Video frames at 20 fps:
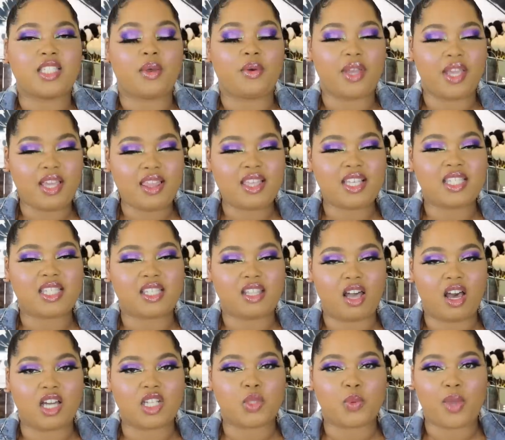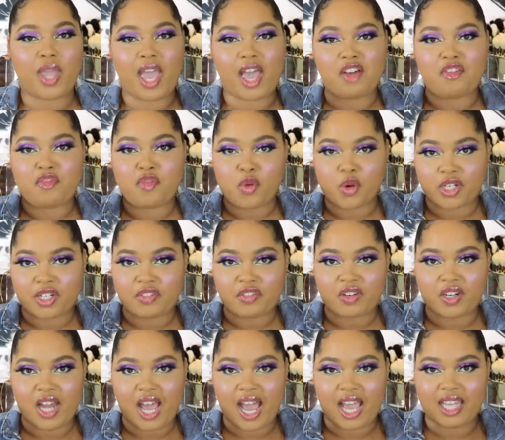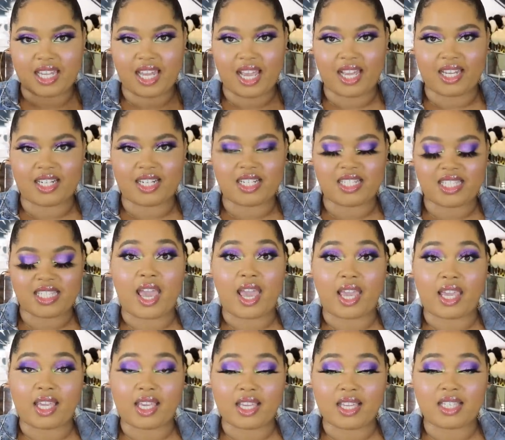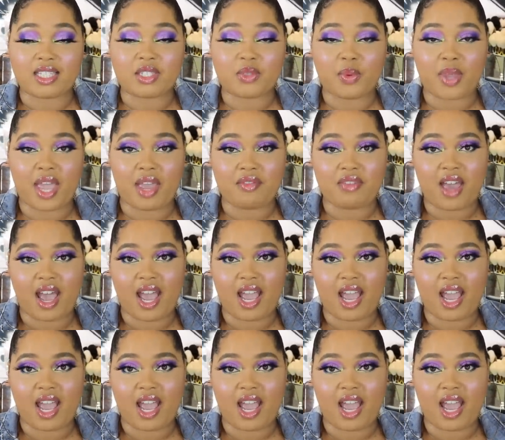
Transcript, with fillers: So in this launch we have four different highlighters and we have the